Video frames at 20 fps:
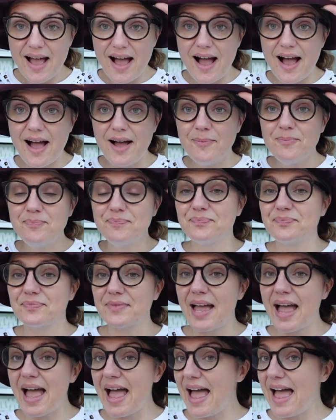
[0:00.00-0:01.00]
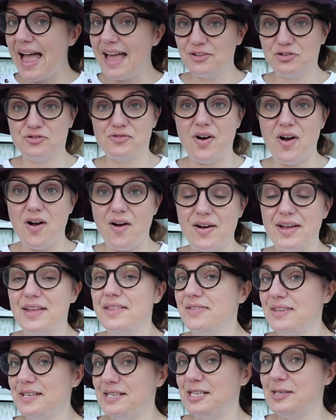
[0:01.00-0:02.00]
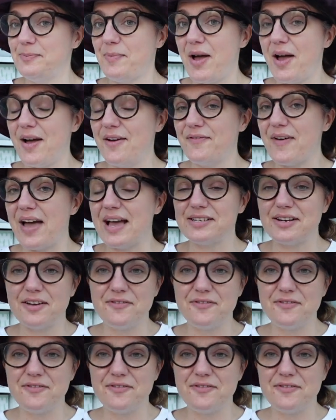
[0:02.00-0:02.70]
hair dry, this is perfect.